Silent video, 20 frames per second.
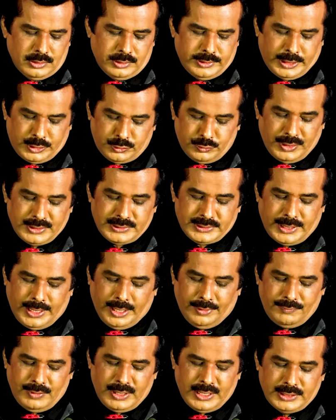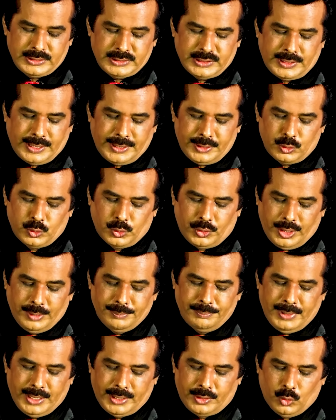That's why I said never hesitate to
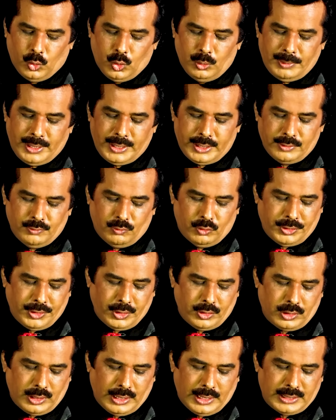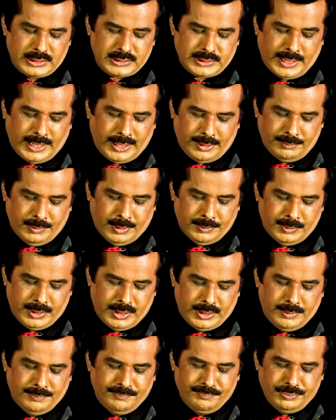dream big, no matter what your class rank may
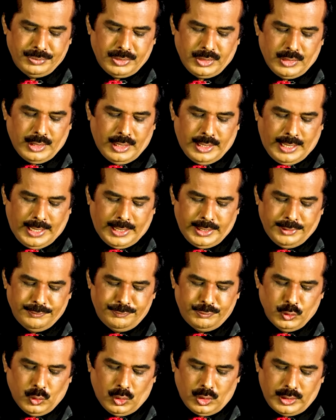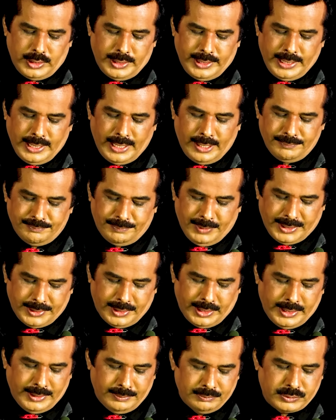be. And if you already have big
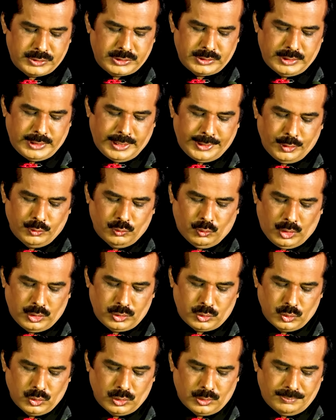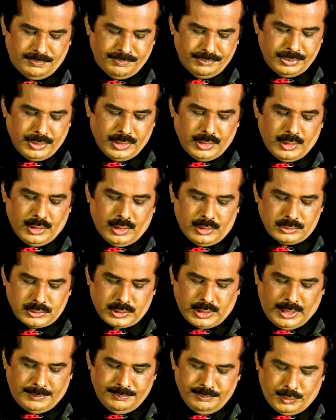dreams that you want to
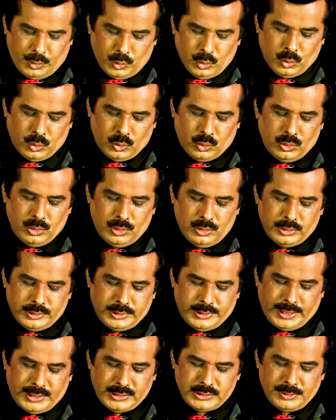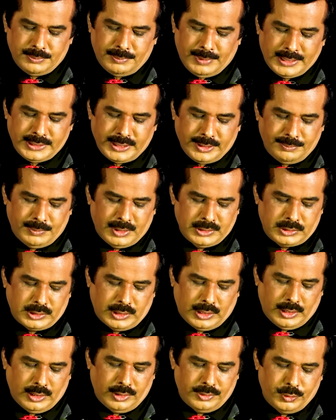come true, there is a magic
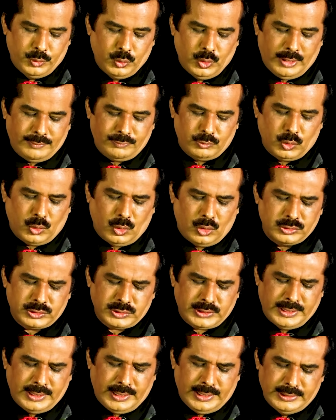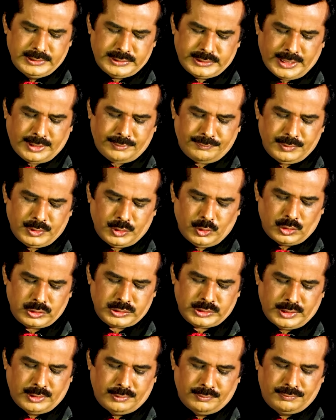mantra. You have to constantly check with
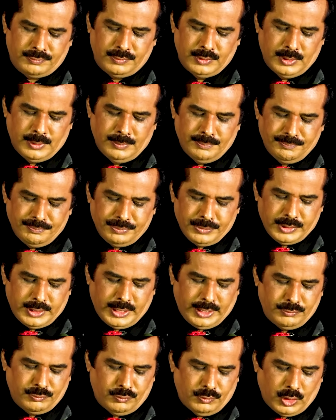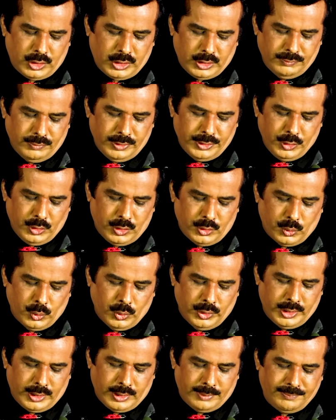yourself that whatever you are
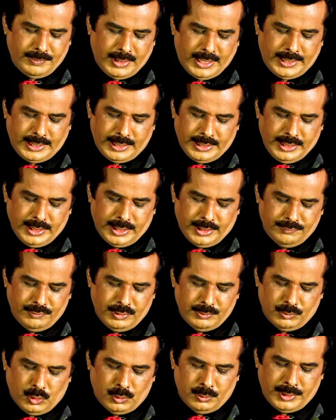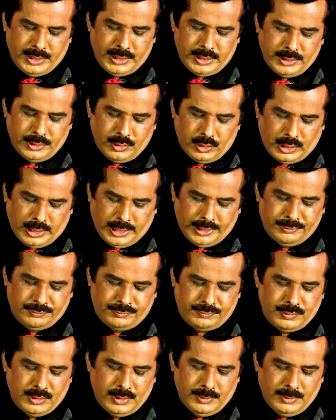doing at any given moment in your life